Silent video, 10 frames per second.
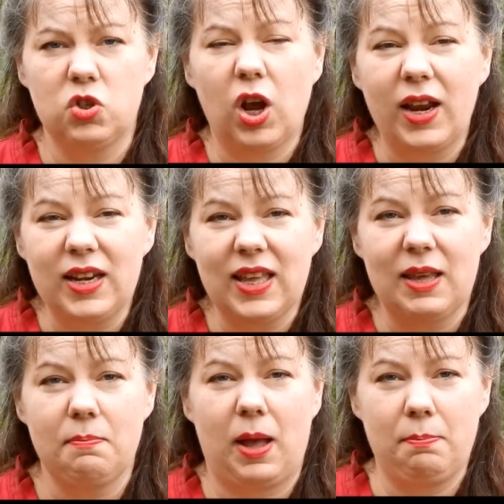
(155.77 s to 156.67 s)
trying to
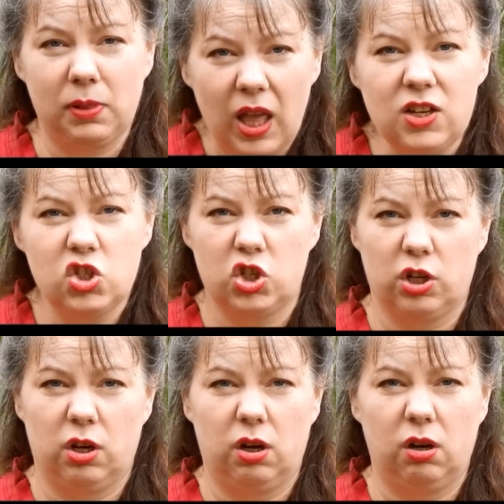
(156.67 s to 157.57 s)
keep my blood
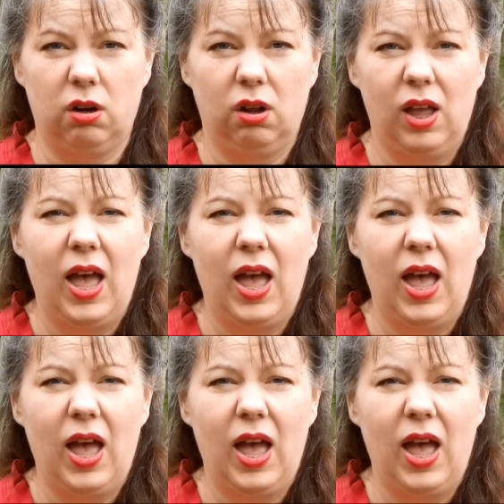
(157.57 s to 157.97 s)
sugar